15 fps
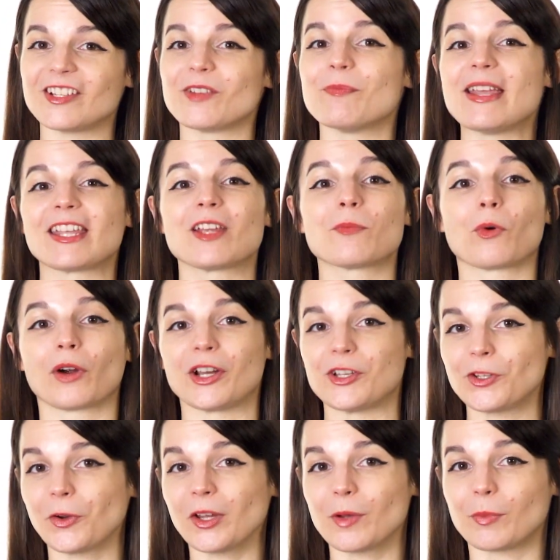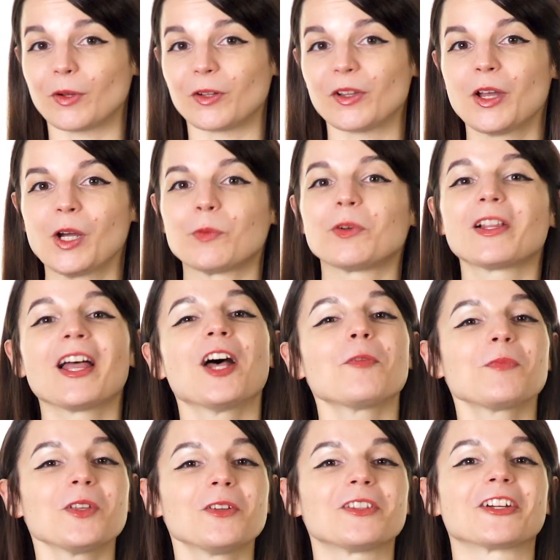and make it more enjoyable will
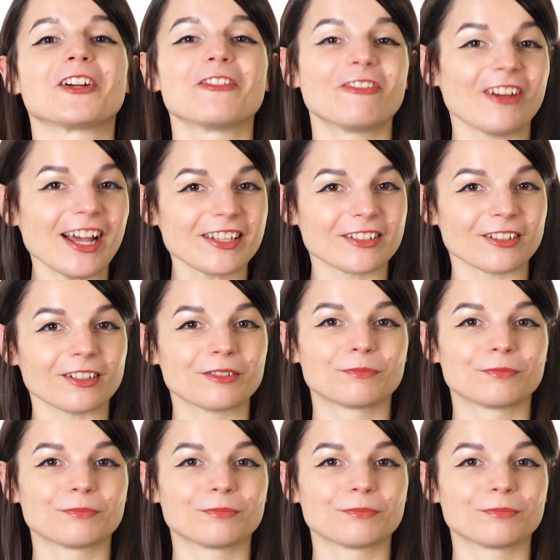help you learn faster.